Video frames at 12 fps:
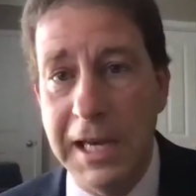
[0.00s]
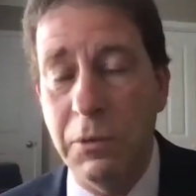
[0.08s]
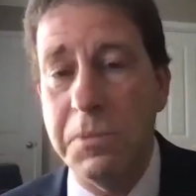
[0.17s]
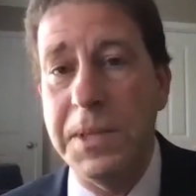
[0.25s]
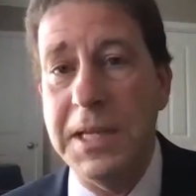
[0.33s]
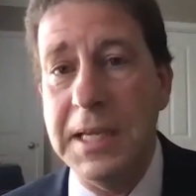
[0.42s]
And it
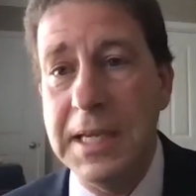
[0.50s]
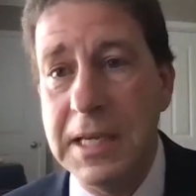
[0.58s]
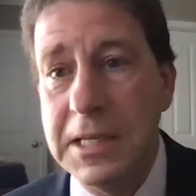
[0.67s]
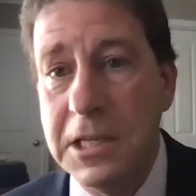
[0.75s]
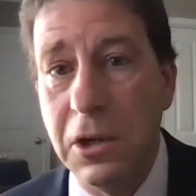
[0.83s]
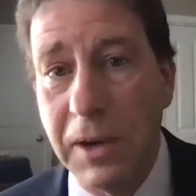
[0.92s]
would be
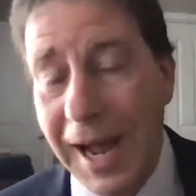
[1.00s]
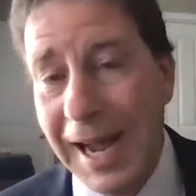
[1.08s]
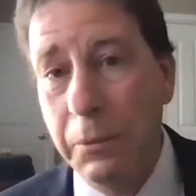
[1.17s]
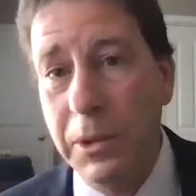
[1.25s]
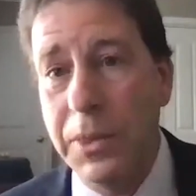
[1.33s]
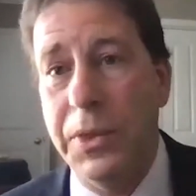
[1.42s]
easier,
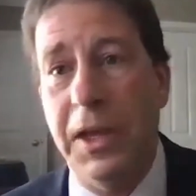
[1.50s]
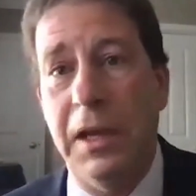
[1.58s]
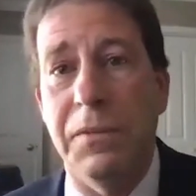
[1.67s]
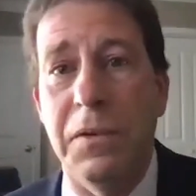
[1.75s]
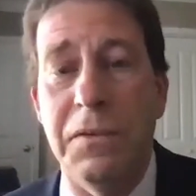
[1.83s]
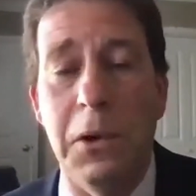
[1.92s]
I would
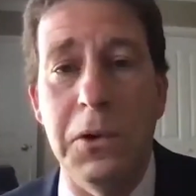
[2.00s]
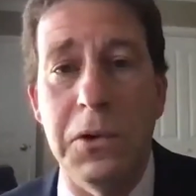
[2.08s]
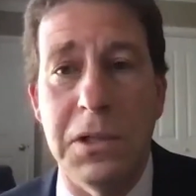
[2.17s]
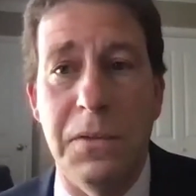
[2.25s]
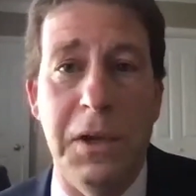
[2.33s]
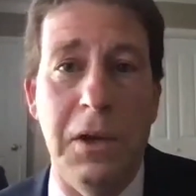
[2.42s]
think, for
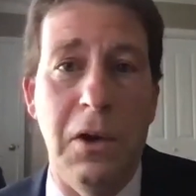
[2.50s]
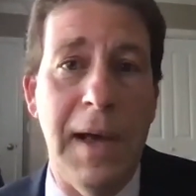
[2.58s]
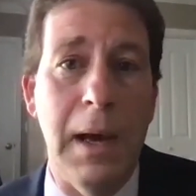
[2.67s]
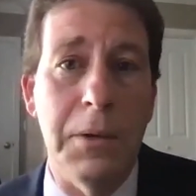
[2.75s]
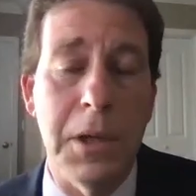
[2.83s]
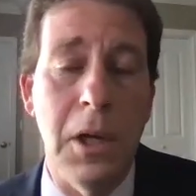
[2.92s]
voters to figure
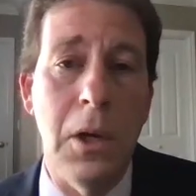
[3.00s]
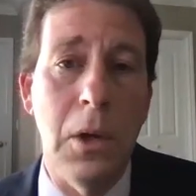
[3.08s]
out